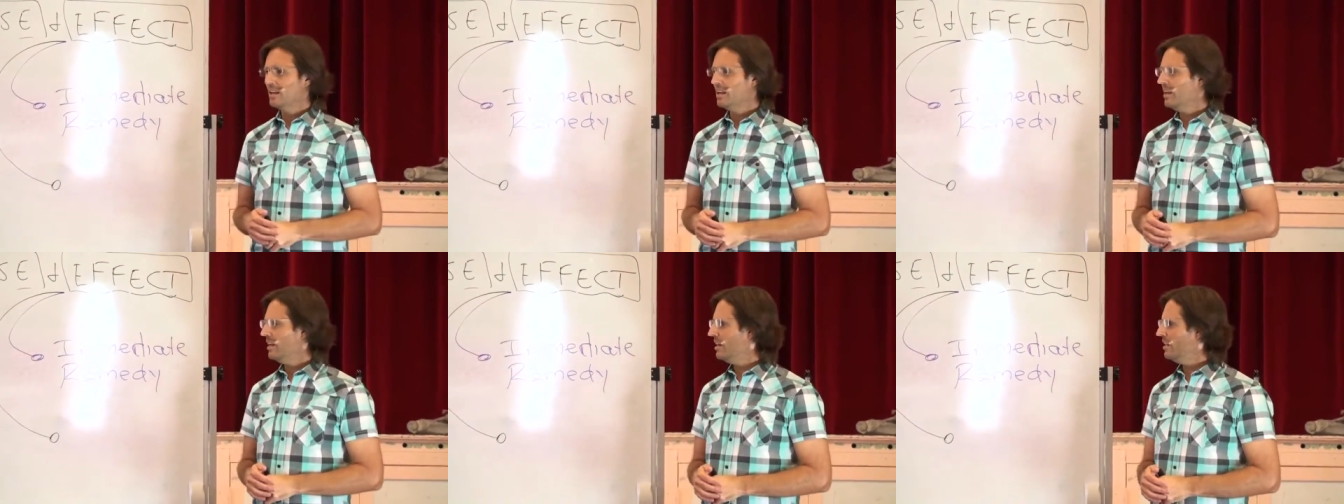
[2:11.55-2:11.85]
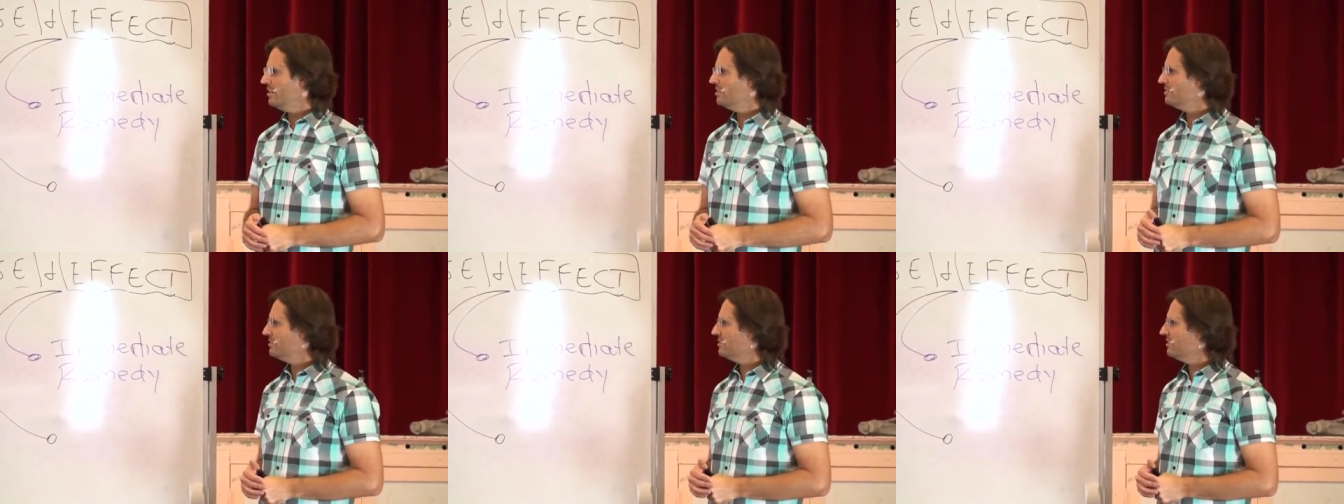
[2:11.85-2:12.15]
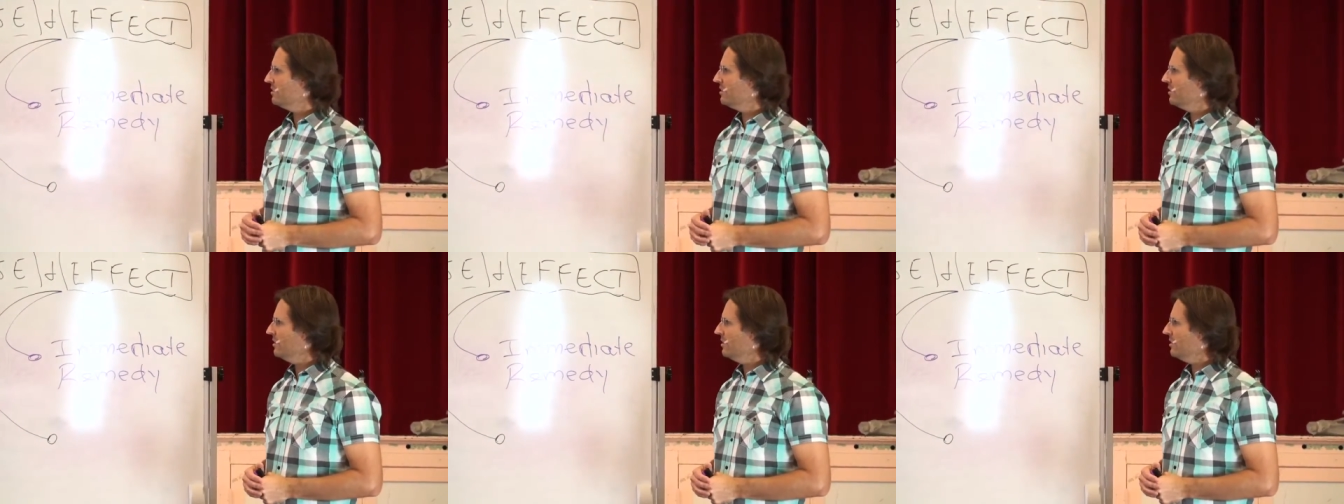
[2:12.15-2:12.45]
And
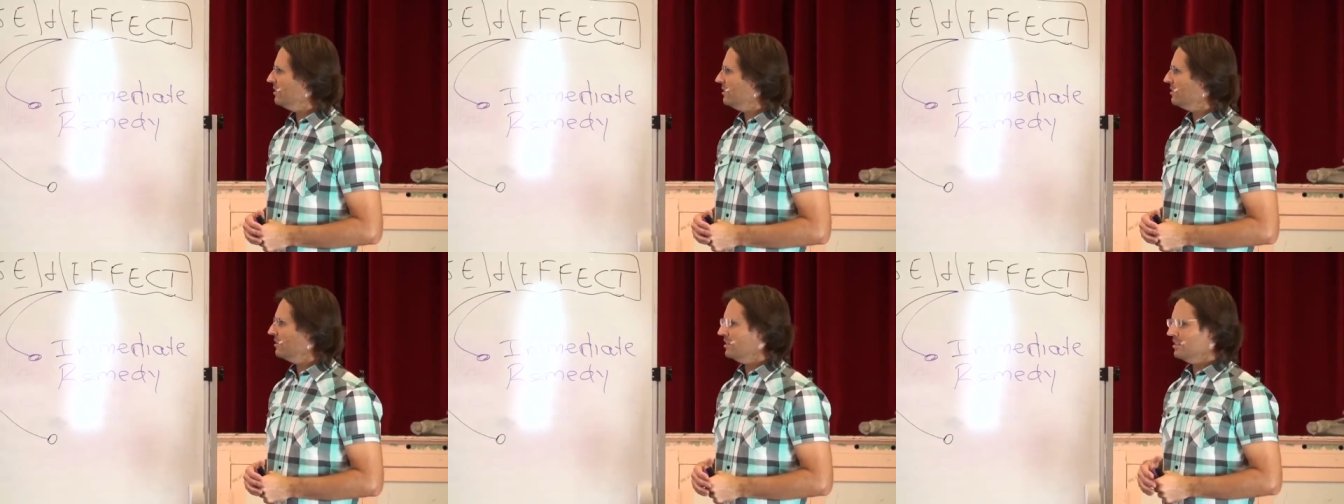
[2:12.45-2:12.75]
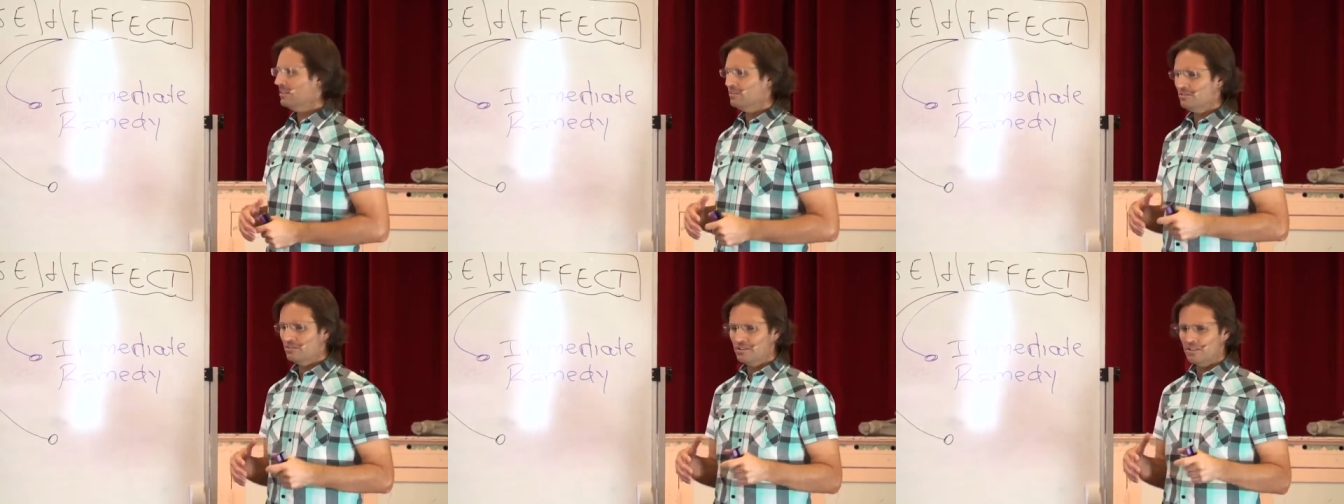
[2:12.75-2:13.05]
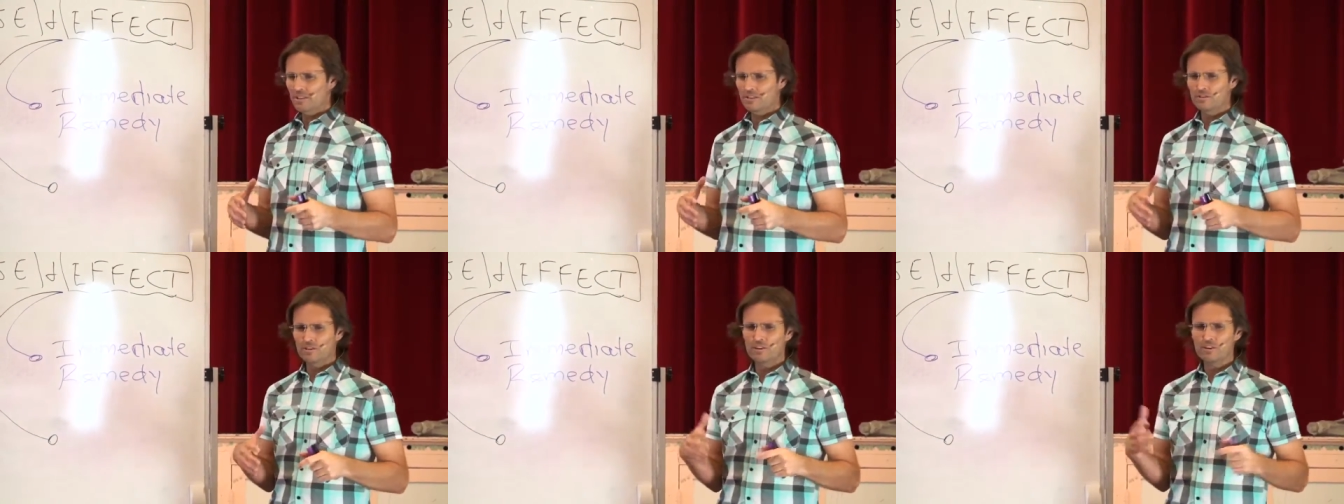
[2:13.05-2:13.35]

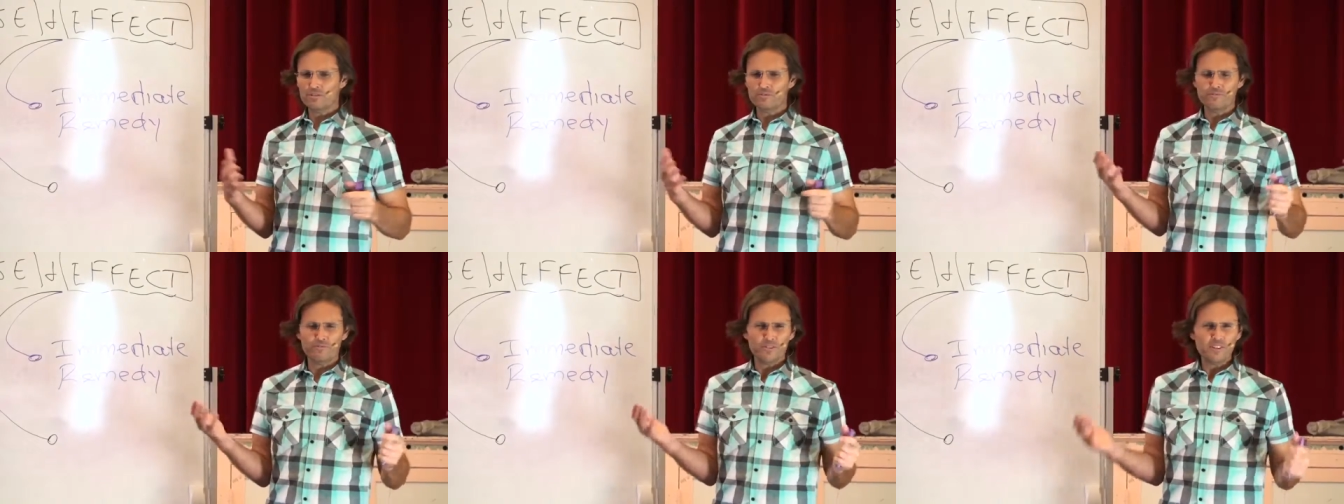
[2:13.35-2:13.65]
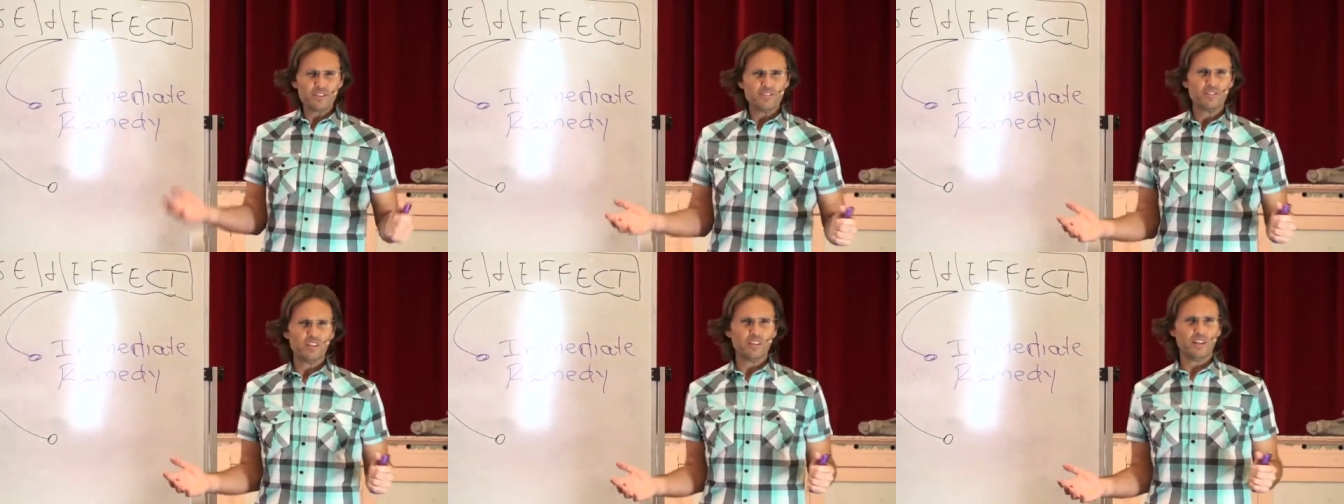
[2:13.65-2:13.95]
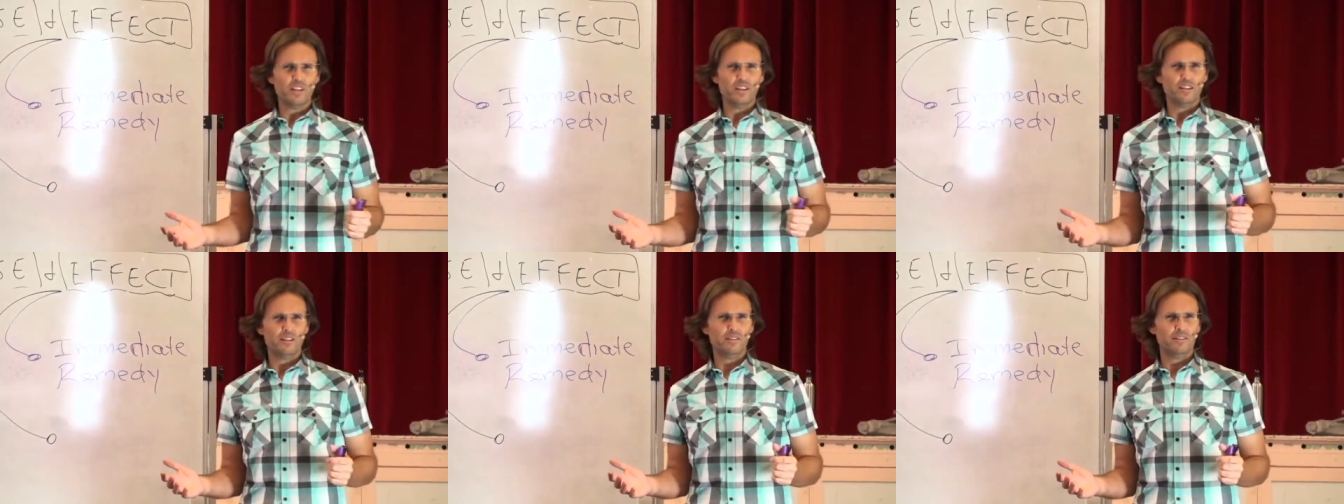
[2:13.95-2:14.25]
in not fixing
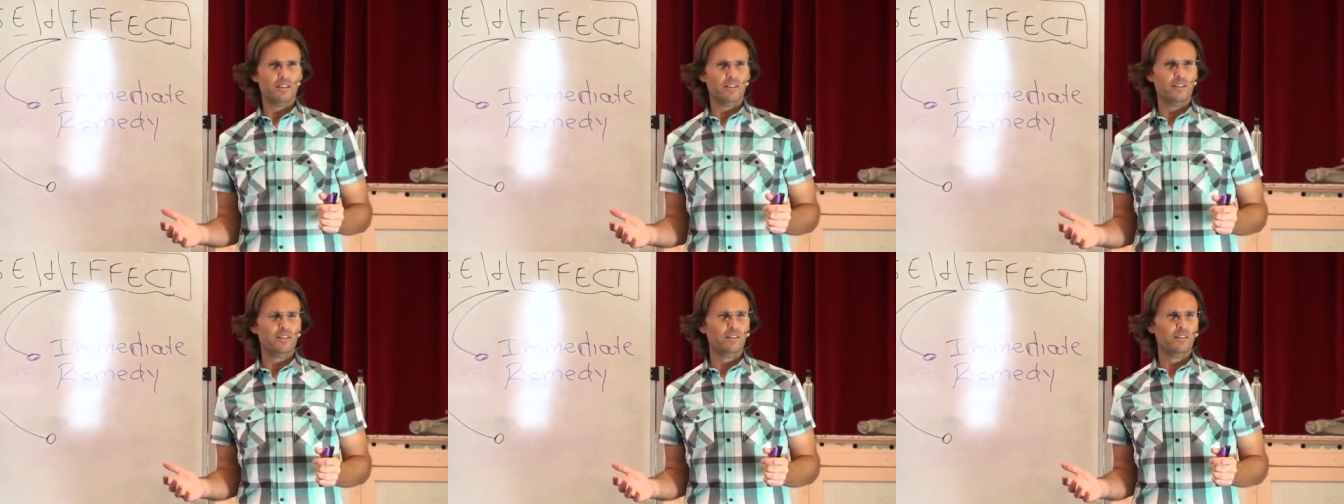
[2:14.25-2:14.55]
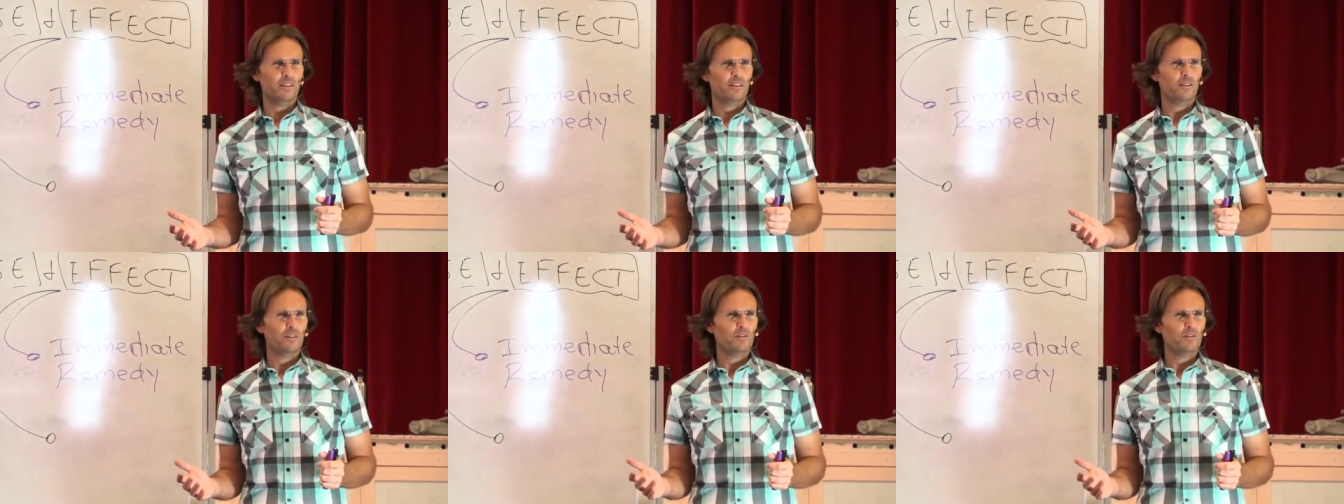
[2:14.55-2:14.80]
anything,